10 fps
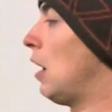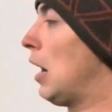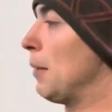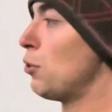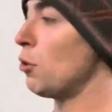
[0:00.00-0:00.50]

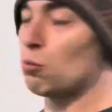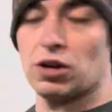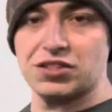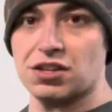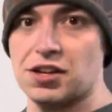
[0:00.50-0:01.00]
I put
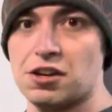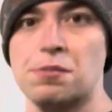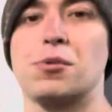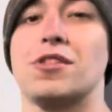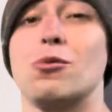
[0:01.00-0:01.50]
runs on
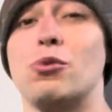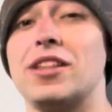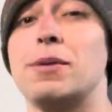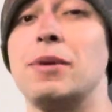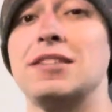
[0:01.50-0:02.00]
here, but they're
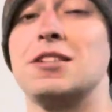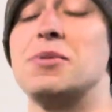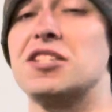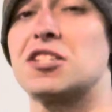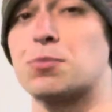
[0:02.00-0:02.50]
really meant to
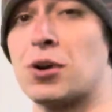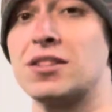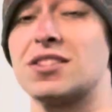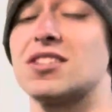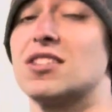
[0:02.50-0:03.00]
be
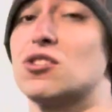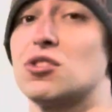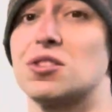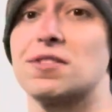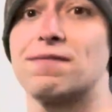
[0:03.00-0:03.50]
sprints,
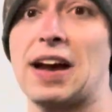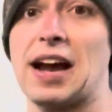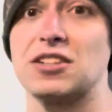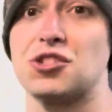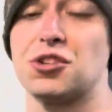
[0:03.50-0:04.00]
just as
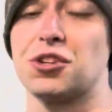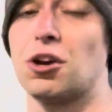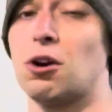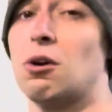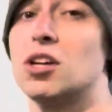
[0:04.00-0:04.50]
fast as you can
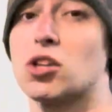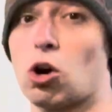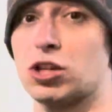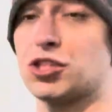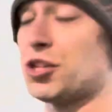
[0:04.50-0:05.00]
go, as
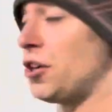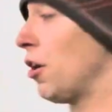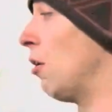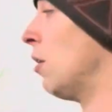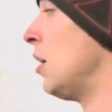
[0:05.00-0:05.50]
hard as you can
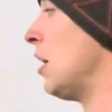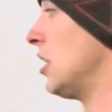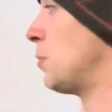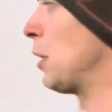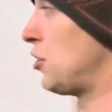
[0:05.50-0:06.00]
go,
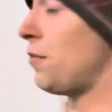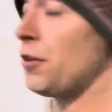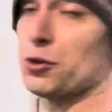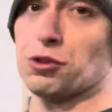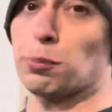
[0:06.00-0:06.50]
especially if
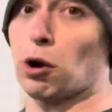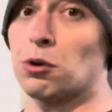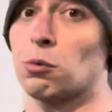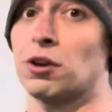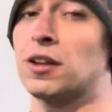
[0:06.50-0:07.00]
you're doing the
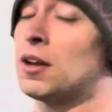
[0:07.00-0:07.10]
partner one,